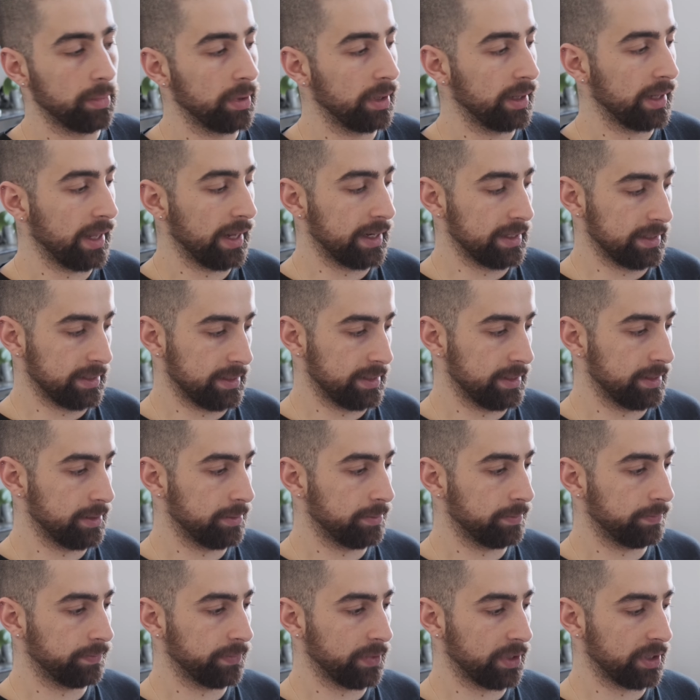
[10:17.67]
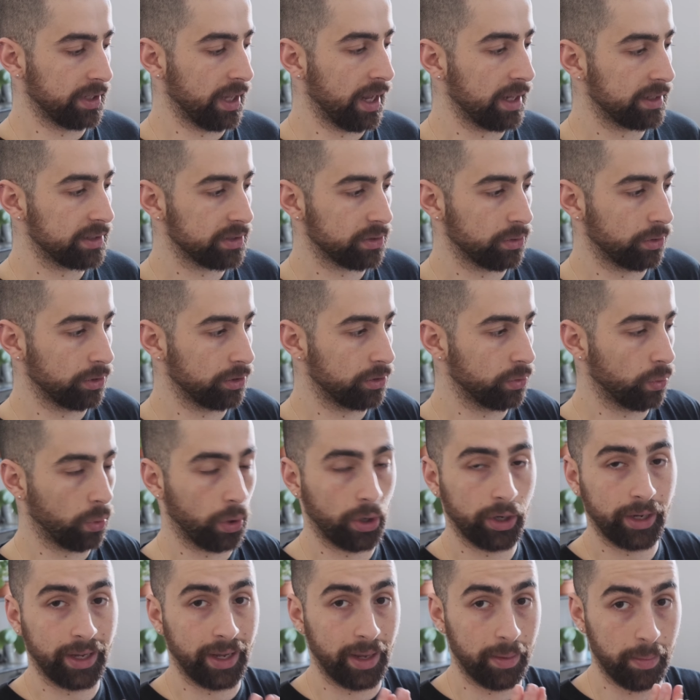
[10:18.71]
lens. And that's going to
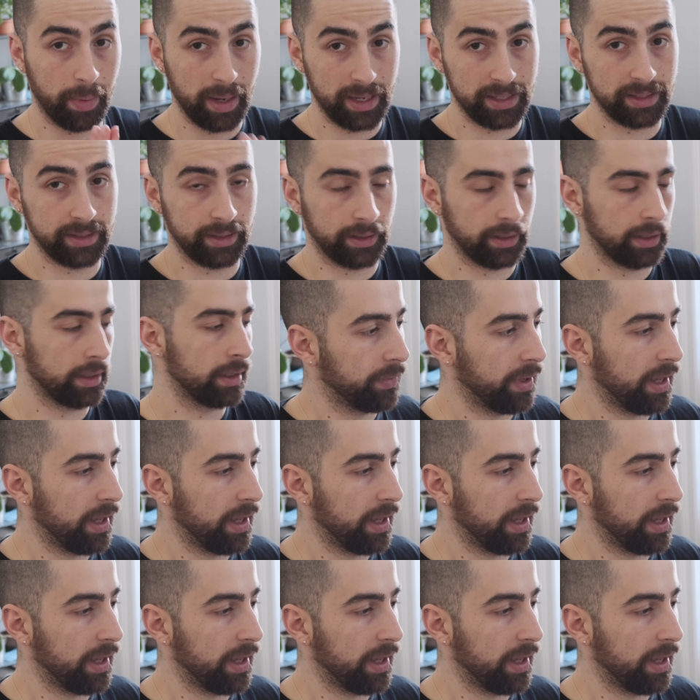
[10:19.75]
work amazing.